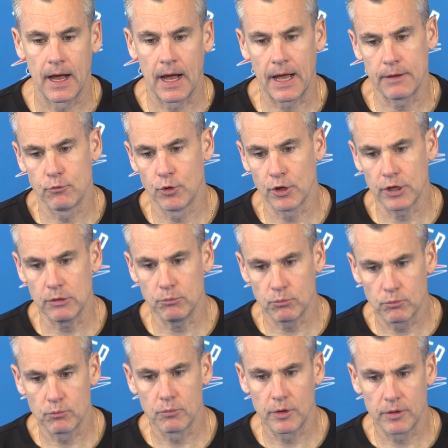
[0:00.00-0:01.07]
I really
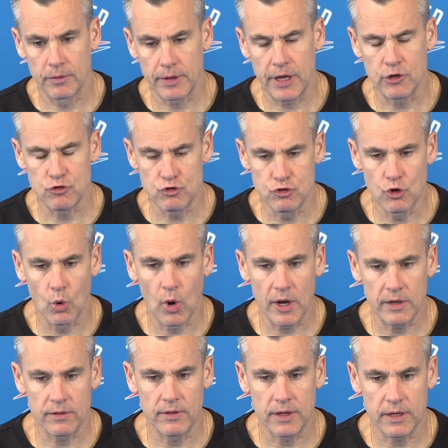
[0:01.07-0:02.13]

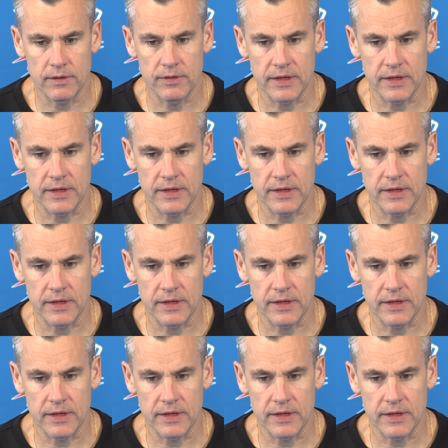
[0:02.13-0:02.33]
enjoyed the